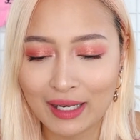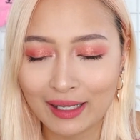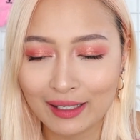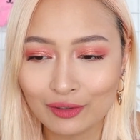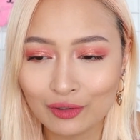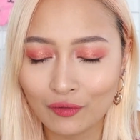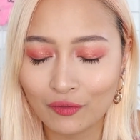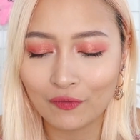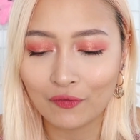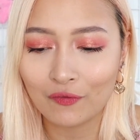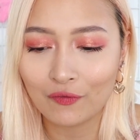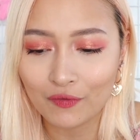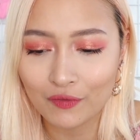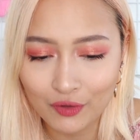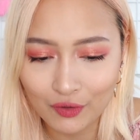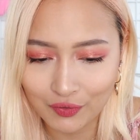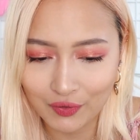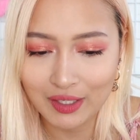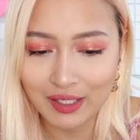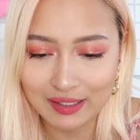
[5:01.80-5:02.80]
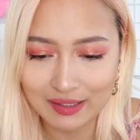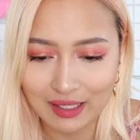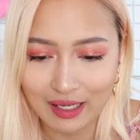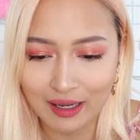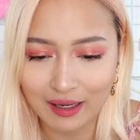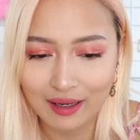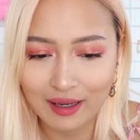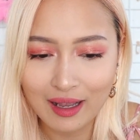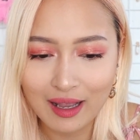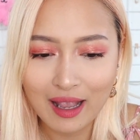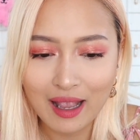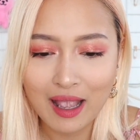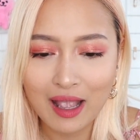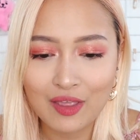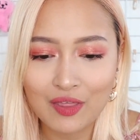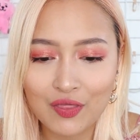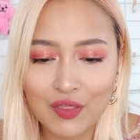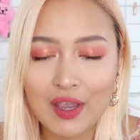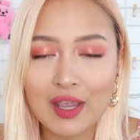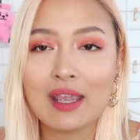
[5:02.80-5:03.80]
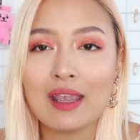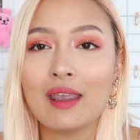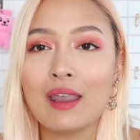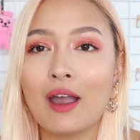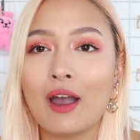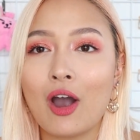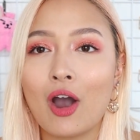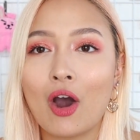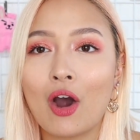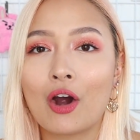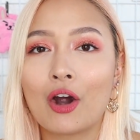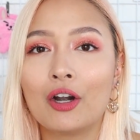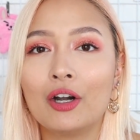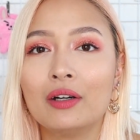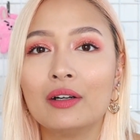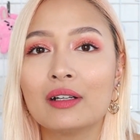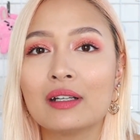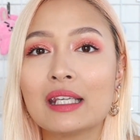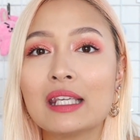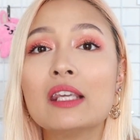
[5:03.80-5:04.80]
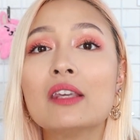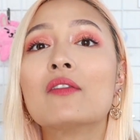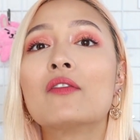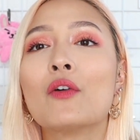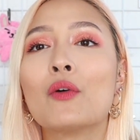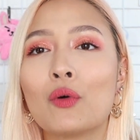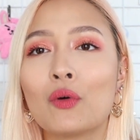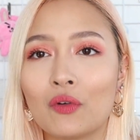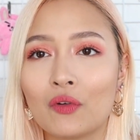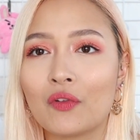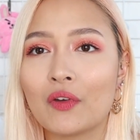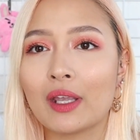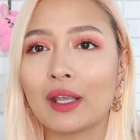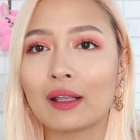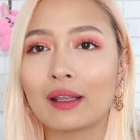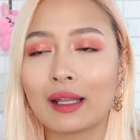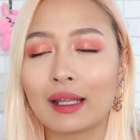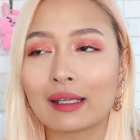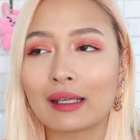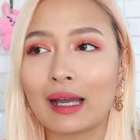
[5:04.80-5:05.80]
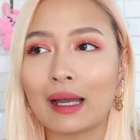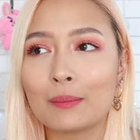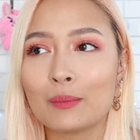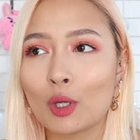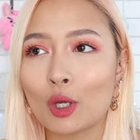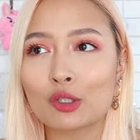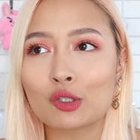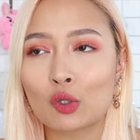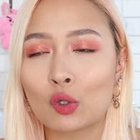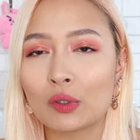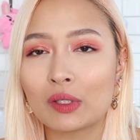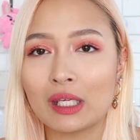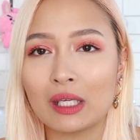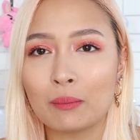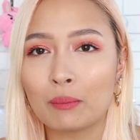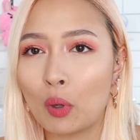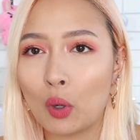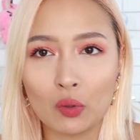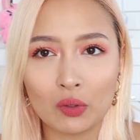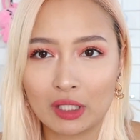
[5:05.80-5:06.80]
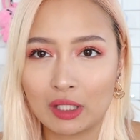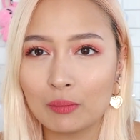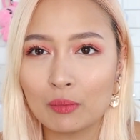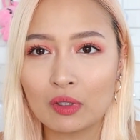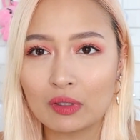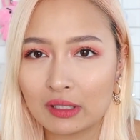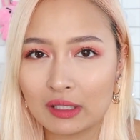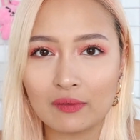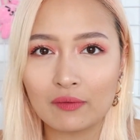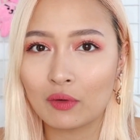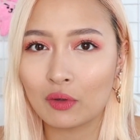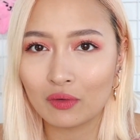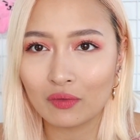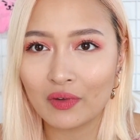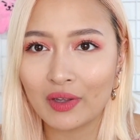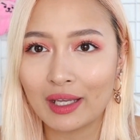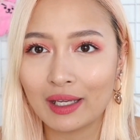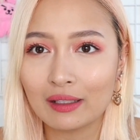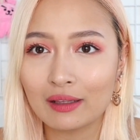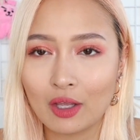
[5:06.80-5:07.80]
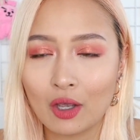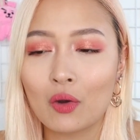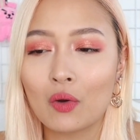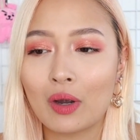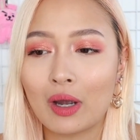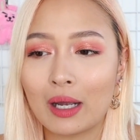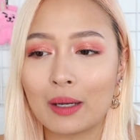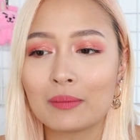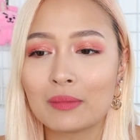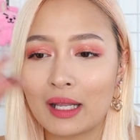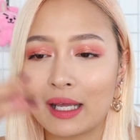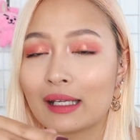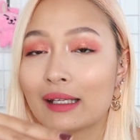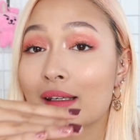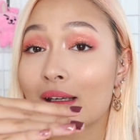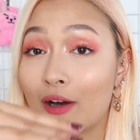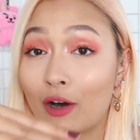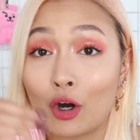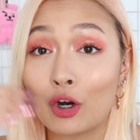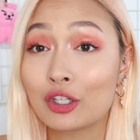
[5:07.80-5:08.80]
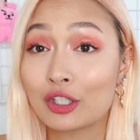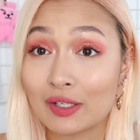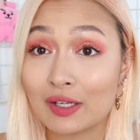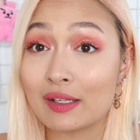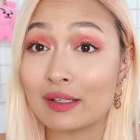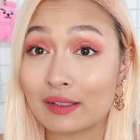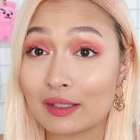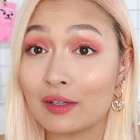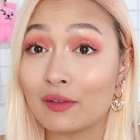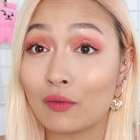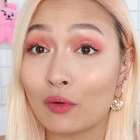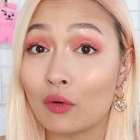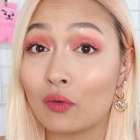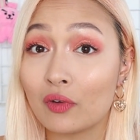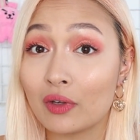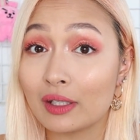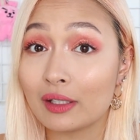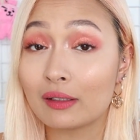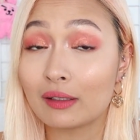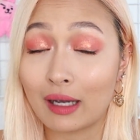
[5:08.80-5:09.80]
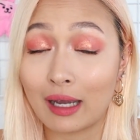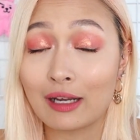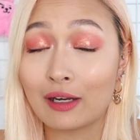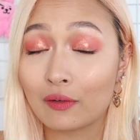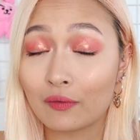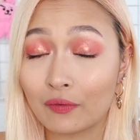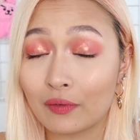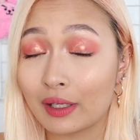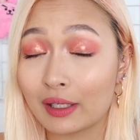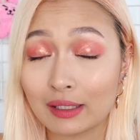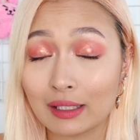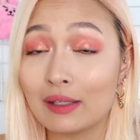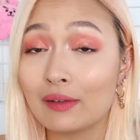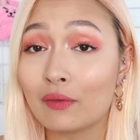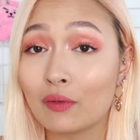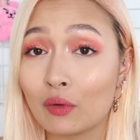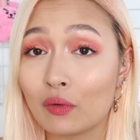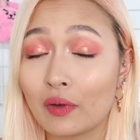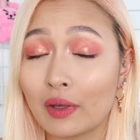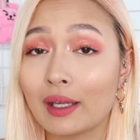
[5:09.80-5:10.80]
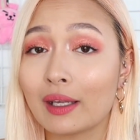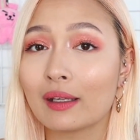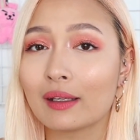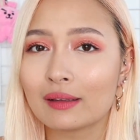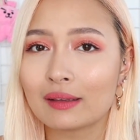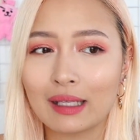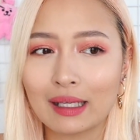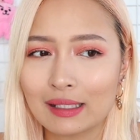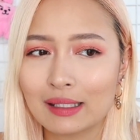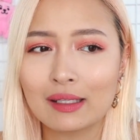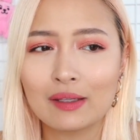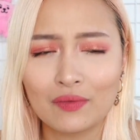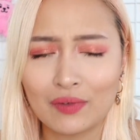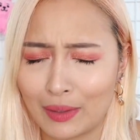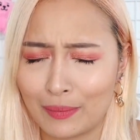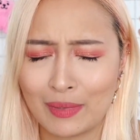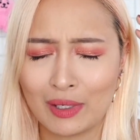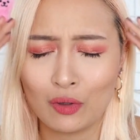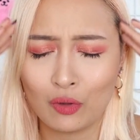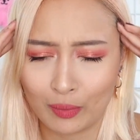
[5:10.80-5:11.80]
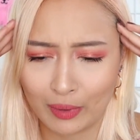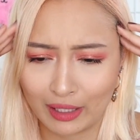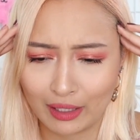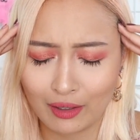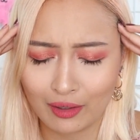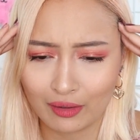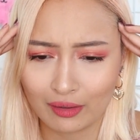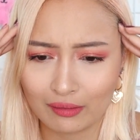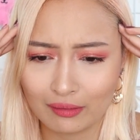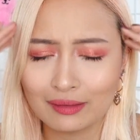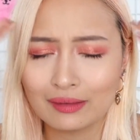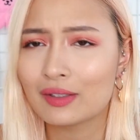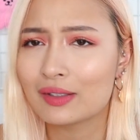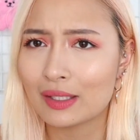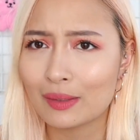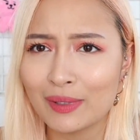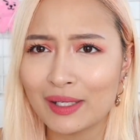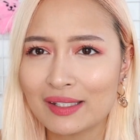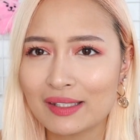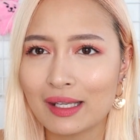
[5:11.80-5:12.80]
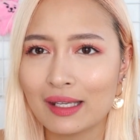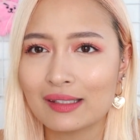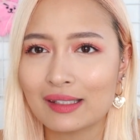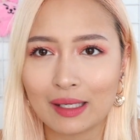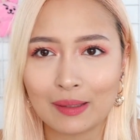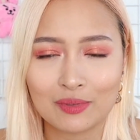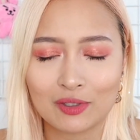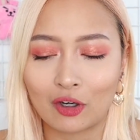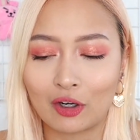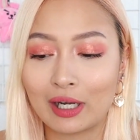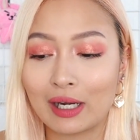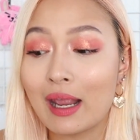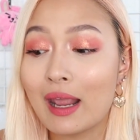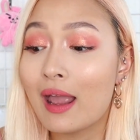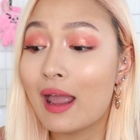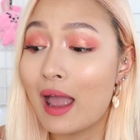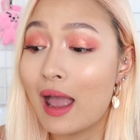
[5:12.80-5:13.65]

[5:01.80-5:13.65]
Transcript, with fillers: And like the the thing is that they are evolving. Like I'm not talking Pokemon evolving. No, I'm like artist evolving, kind of like evolving. That if that oh my god, does that make sense? I'm sorry.